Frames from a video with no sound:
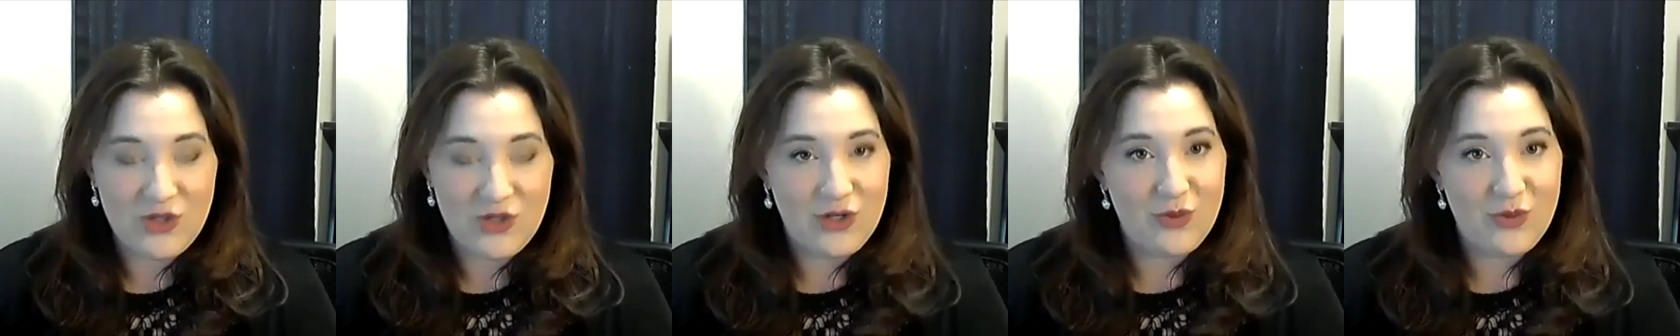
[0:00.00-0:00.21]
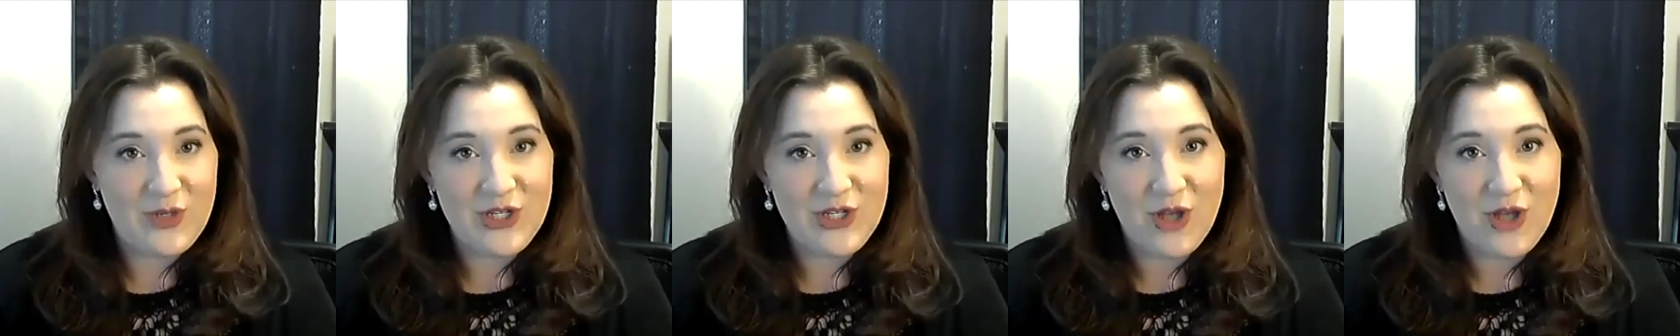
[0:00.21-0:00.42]

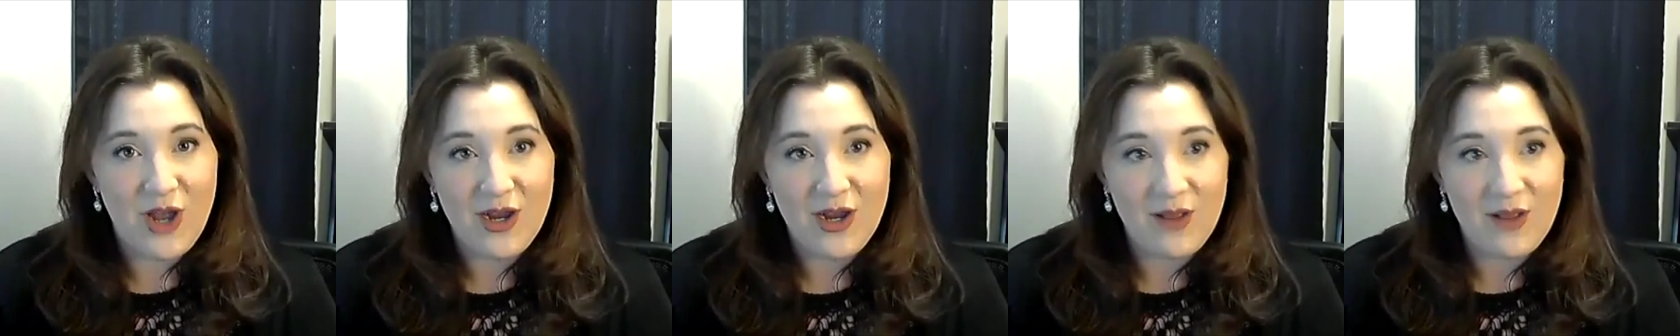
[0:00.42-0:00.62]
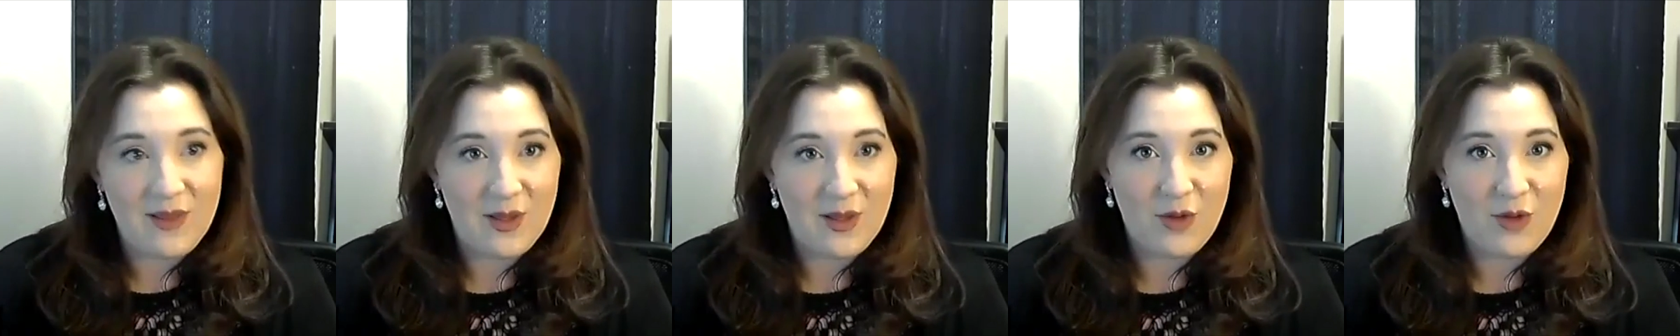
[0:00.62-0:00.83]
could we
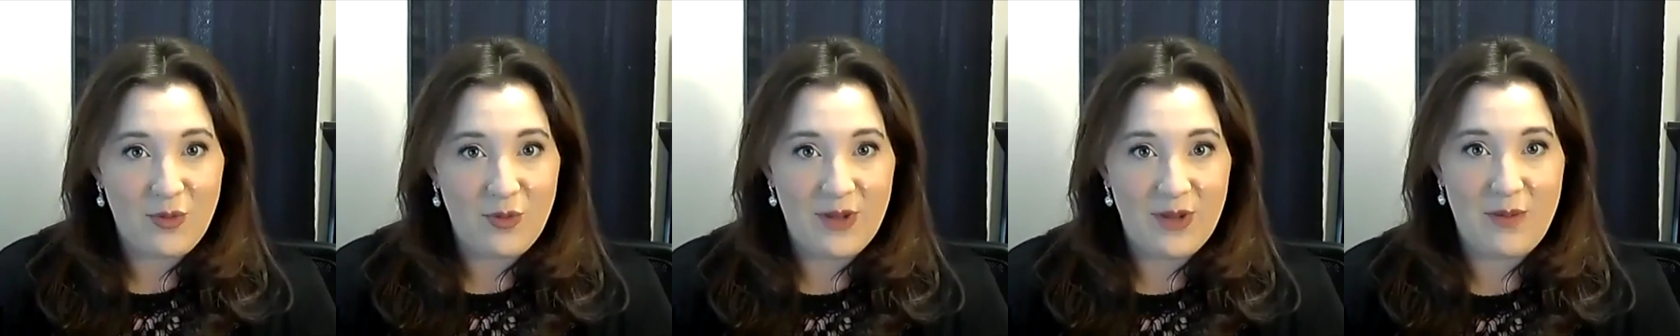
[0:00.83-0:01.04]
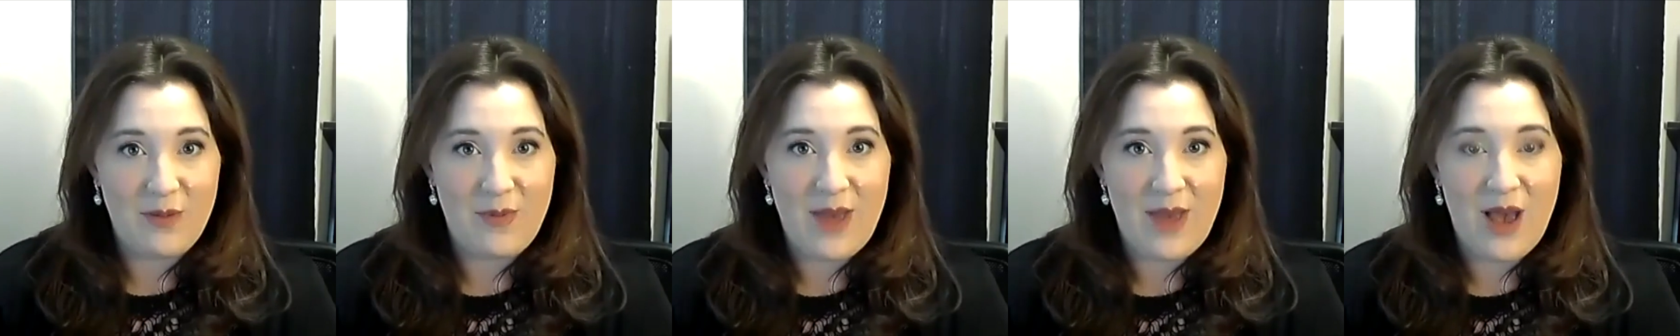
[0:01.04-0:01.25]
talk a little
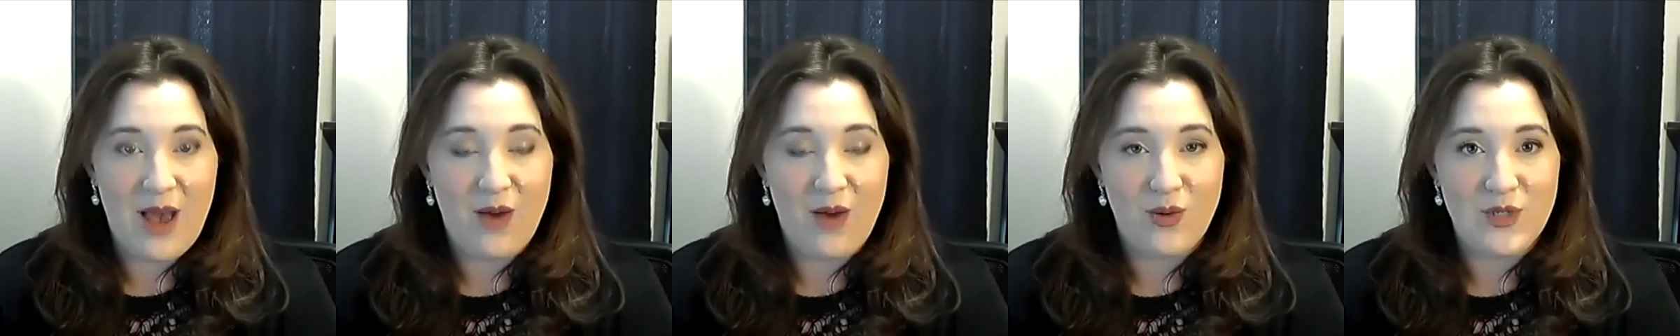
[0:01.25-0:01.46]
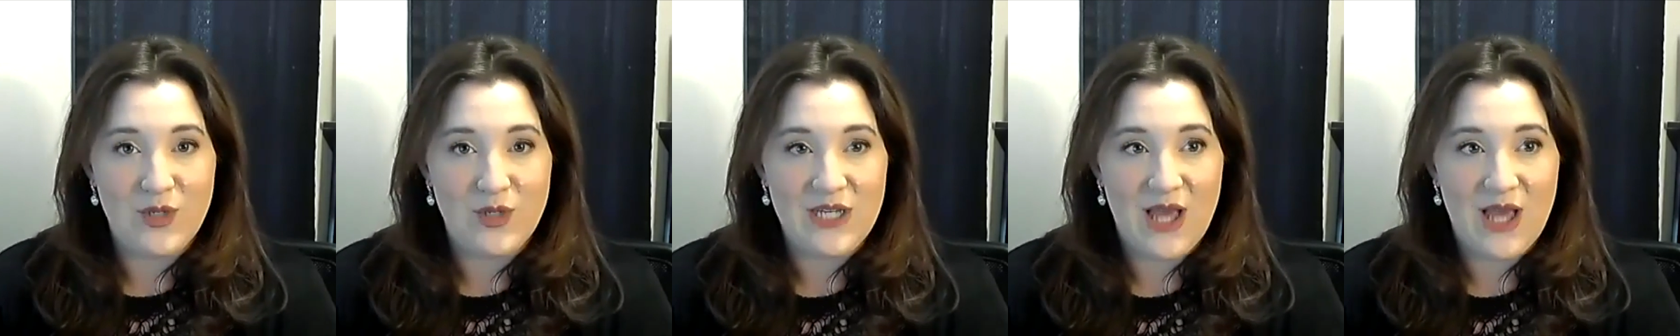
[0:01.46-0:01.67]
bit
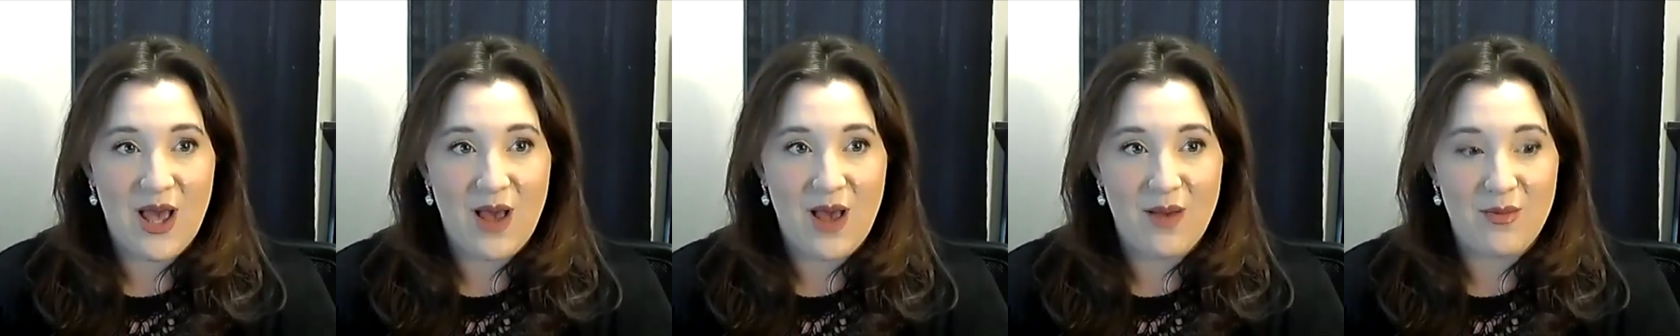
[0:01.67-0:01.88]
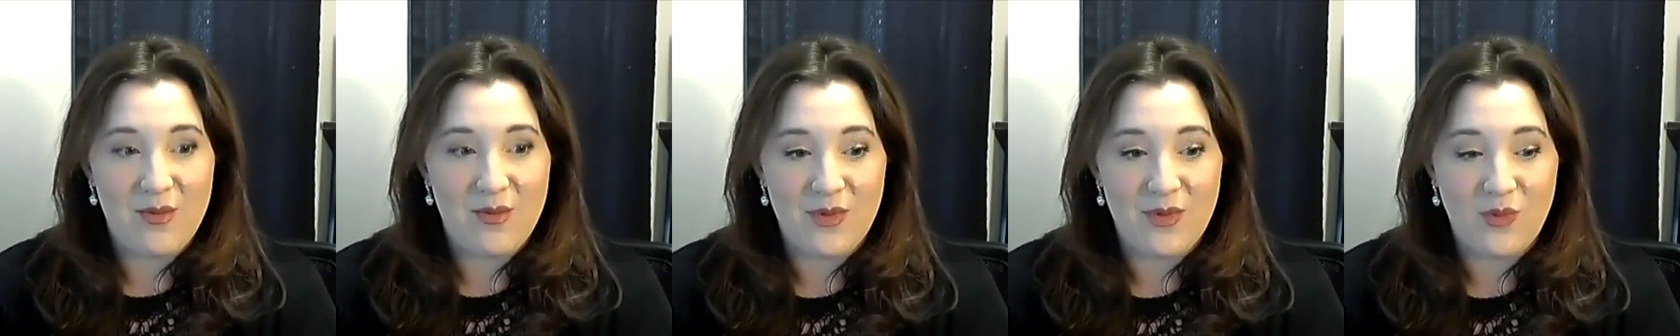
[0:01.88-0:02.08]
about
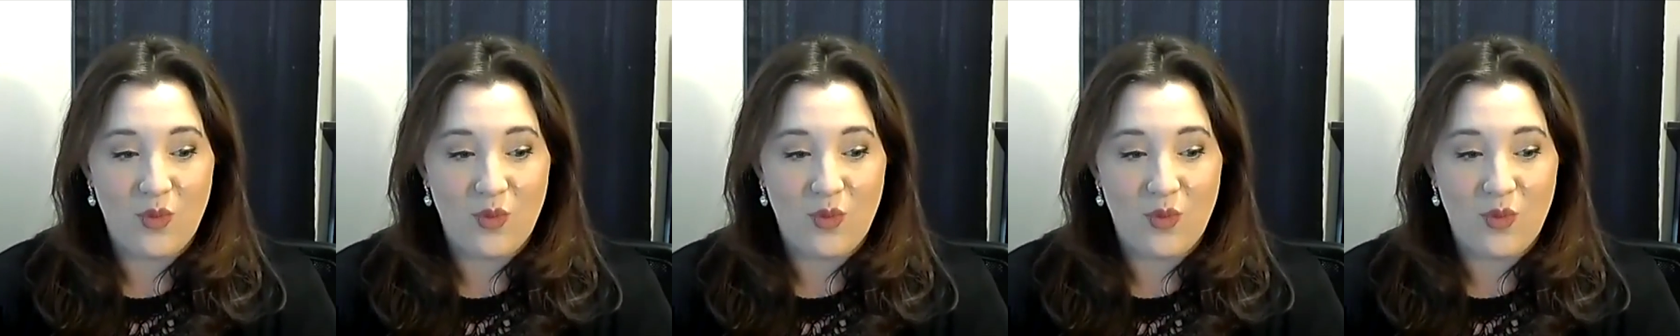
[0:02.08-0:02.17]
um,